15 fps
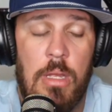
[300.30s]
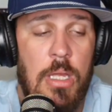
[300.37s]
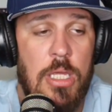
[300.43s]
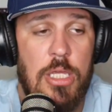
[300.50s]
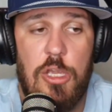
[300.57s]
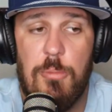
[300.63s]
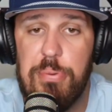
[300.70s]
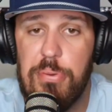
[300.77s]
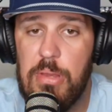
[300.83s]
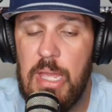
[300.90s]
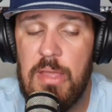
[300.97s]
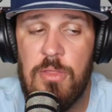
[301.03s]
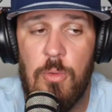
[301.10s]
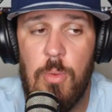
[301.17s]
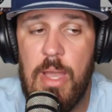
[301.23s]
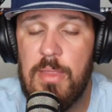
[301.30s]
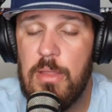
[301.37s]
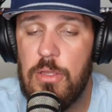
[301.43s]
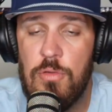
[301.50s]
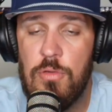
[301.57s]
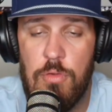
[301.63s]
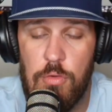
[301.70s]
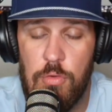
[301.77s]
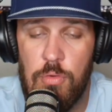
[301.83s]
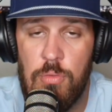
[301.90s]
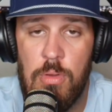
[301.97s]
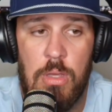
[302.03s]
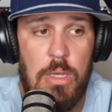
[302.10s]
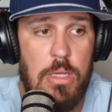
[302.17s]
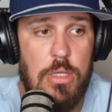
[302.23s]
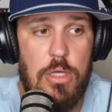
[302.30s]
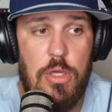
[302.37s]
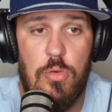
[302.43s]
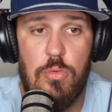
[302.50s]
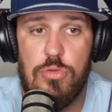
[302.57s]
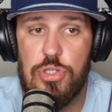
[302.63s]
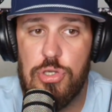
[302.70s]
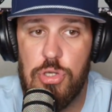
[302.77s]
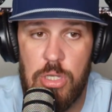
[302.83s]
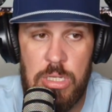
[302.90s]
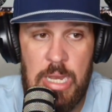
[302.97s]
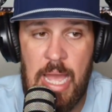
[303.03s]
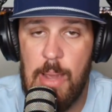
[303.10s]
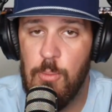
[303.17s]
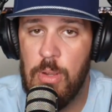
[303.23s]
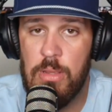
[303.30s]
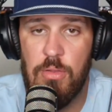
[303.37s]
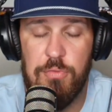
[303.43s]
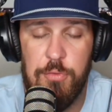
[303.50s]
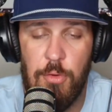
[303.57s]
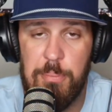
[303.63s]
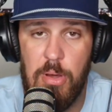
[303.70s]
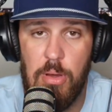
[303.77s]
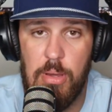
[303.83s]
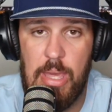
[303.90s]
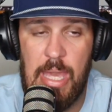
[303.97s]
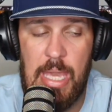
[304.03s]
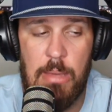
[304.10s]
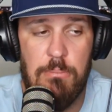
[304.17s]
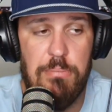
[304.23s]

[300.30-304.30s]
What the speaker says: You play the way that you do. You should not win the football game,